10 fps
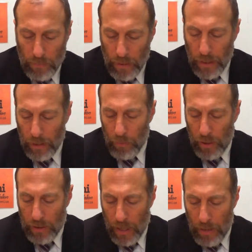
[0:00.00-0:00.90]
He
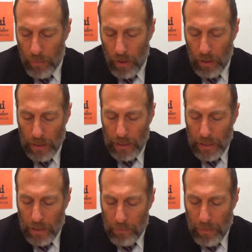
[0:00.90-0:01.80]
Ema
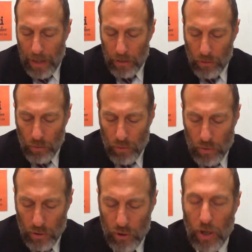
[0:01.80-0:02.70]

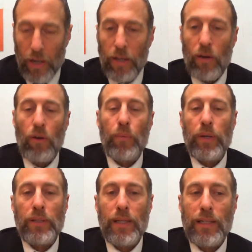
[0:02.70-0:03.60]
Malchusa Shani. Or we
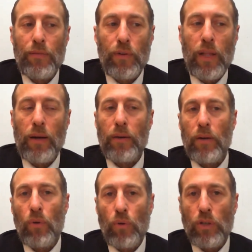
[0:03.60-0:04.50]
can say different, that
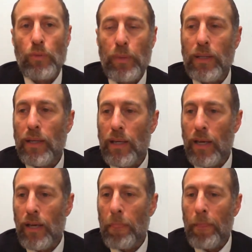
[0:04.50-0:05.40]
Hudas being the
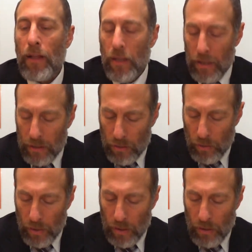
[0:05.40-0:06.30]
king,
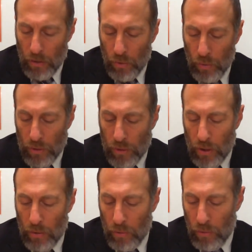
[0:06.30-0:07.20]
so who was
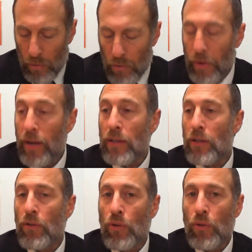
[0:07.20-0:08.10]
agreeing
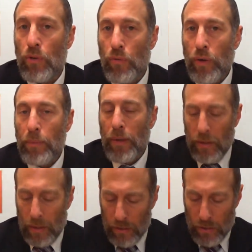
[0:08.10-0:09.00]
to do the
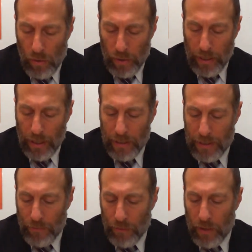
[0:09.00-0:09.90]
rebuilding. So a king is
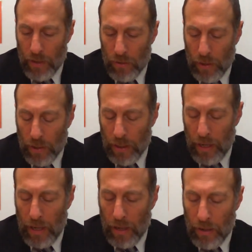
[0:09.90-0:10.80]
different because a
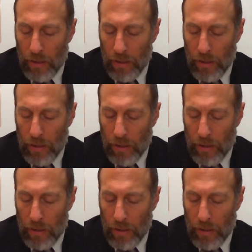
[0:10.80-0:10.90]
king,